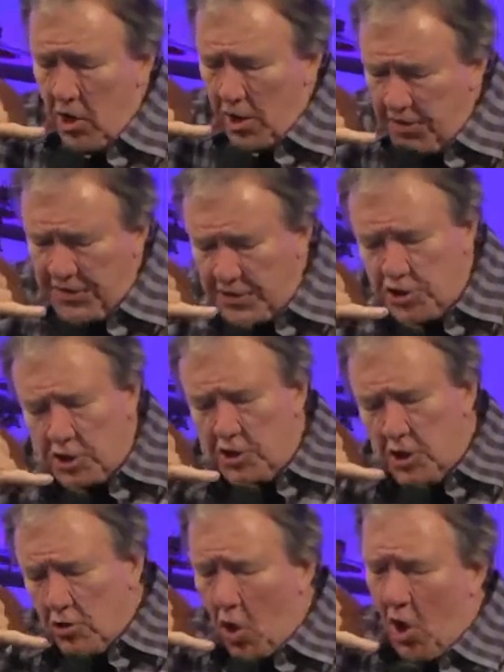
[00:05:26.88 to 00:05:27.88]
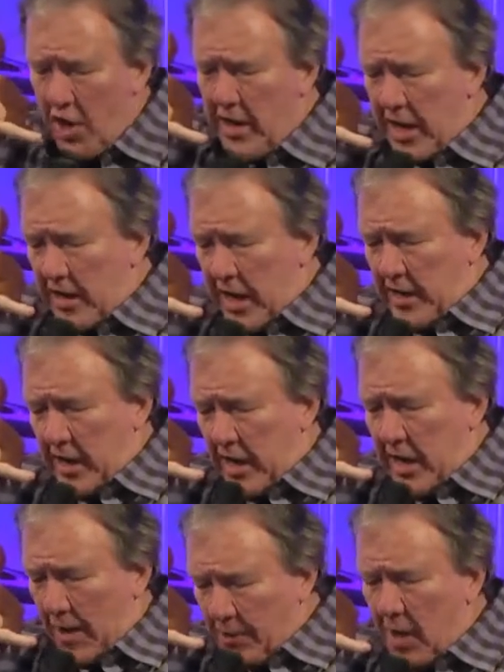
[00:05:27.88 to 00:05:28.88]
are the things you can do, Lord, and
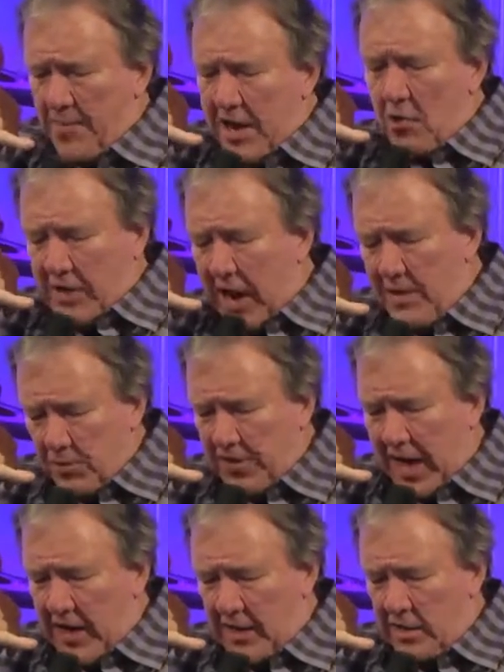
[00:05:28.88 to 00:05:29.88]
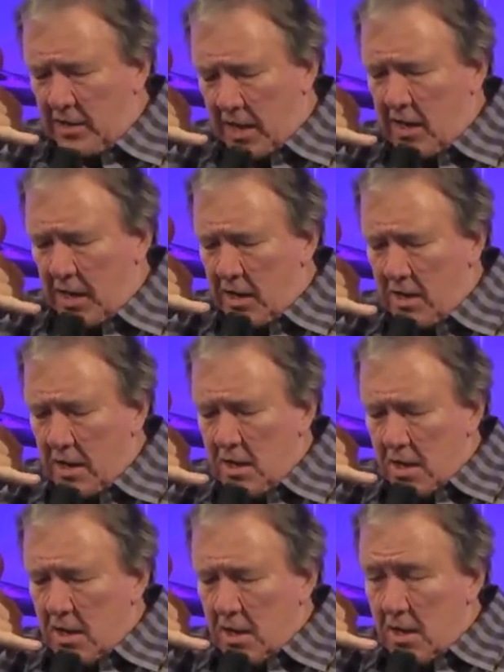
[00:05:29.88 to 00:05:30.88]
I'm going to be okay with that, and
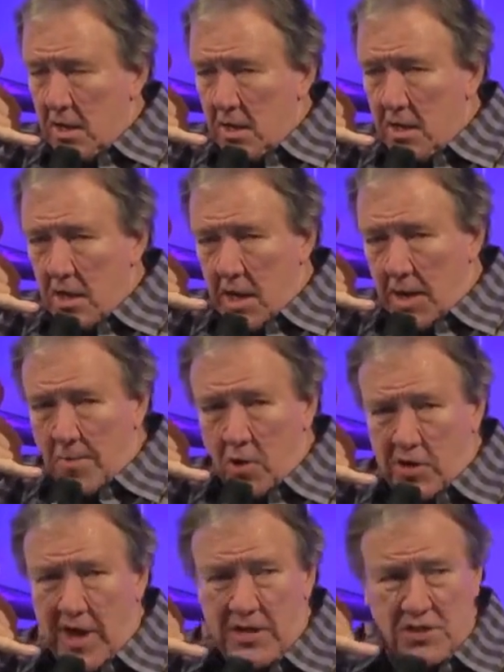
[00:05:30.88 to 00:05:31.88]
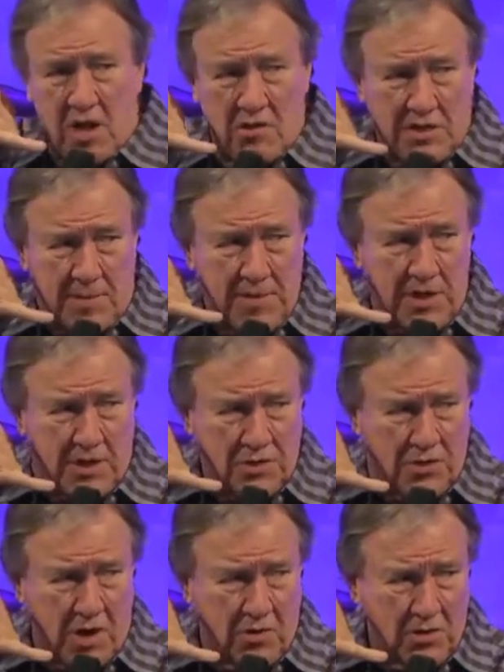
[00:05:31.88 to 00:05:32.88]
I'm okay as long as I'm in
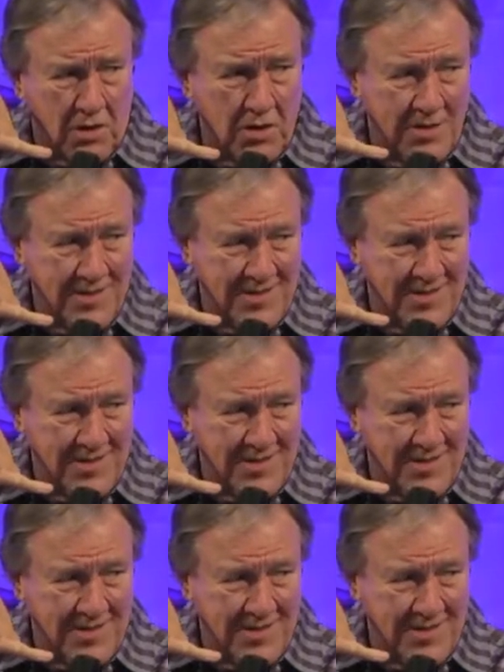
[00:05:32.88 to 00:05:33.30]
control.